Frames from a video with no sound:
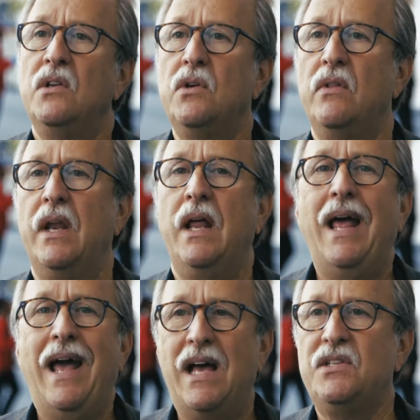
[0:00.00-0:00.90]
so that
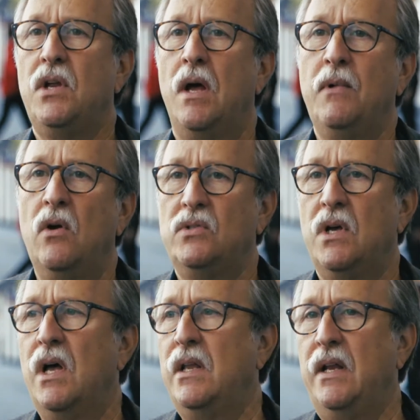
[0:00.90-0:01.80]
as time goes
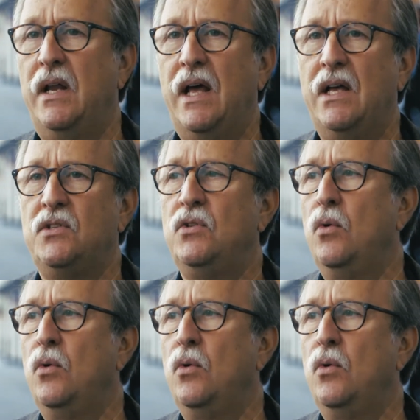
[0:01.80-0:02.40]
on and as